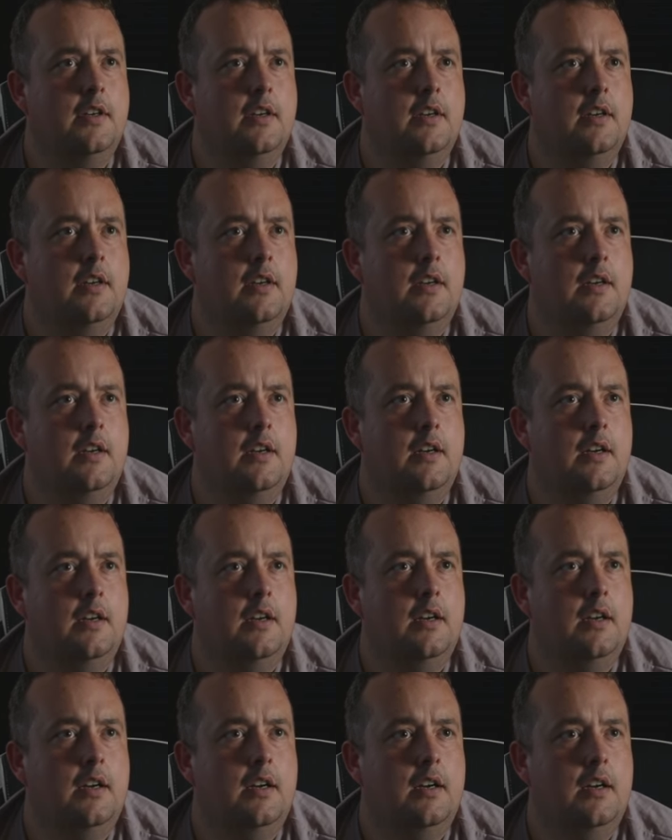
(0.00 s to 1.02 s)

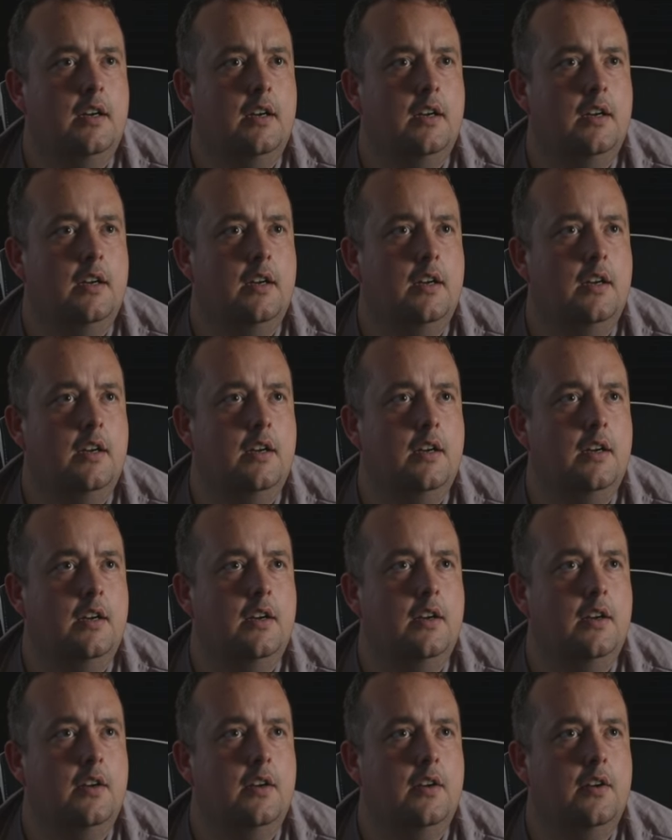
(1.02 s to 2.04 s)

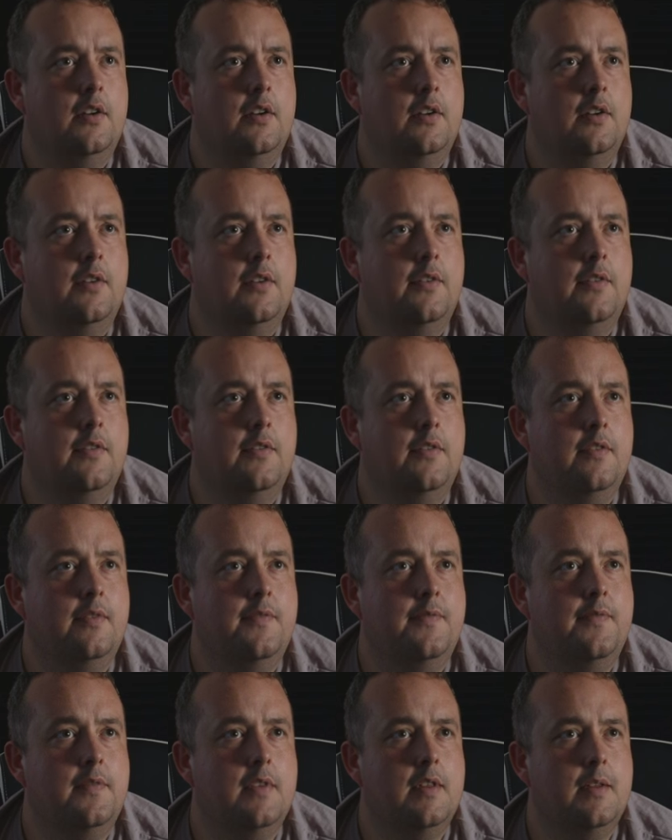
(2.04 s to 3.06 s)

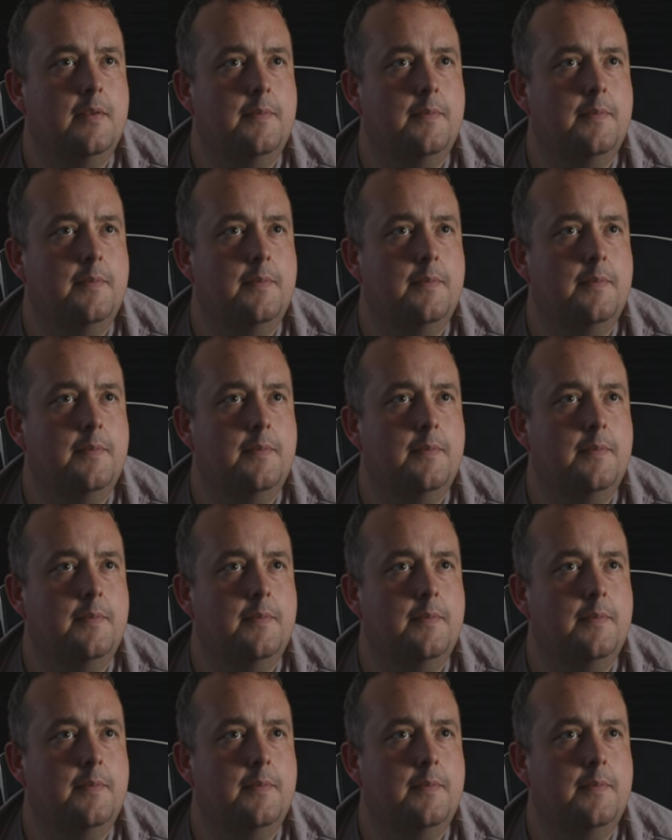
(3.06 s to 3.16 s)
(silence)